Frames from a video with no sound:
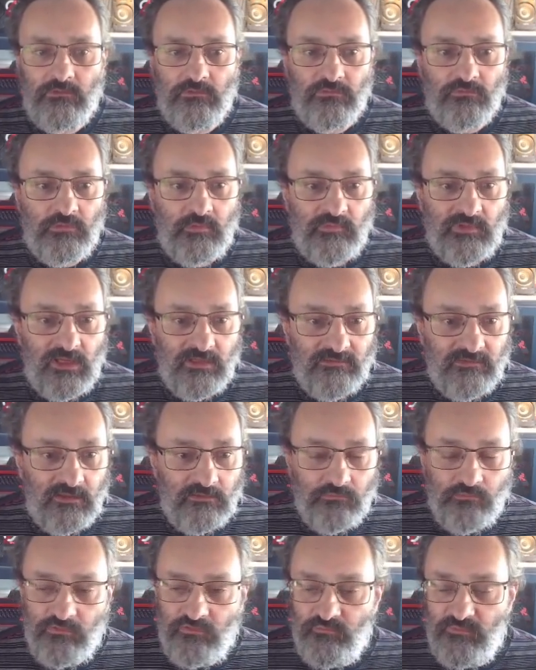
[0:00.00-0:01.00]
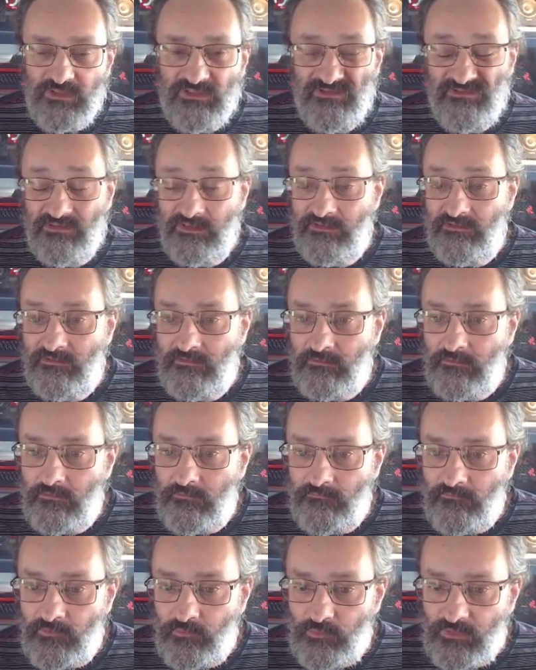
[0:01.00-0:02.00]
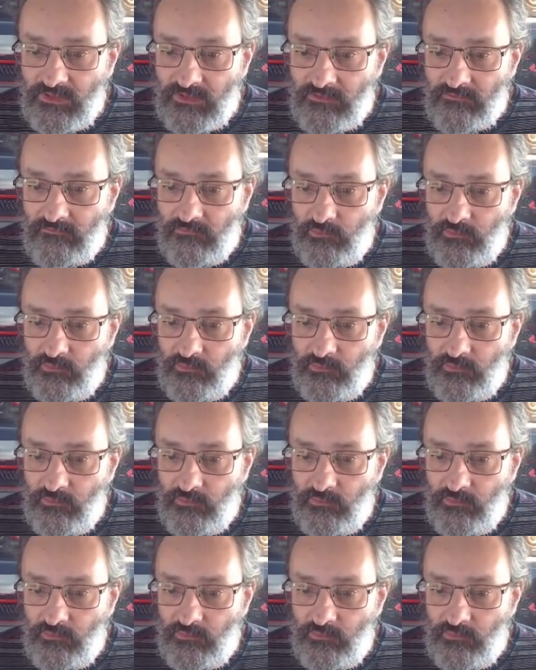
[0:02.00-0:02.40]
script like that, which makes it very,